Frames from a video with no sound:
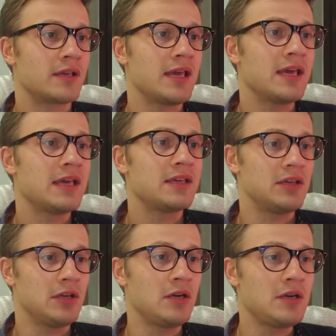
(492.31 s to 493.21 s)
Okay,
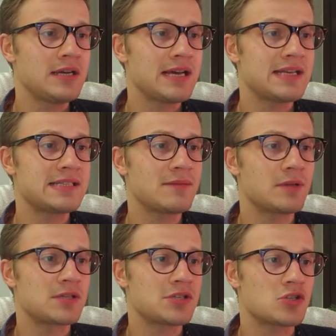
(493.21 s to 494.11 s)
here, a
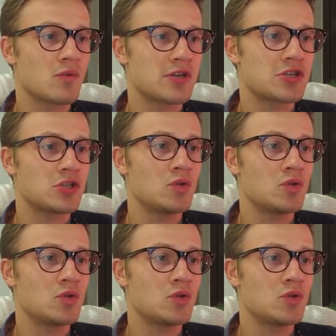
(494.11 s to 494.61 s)
similar situation.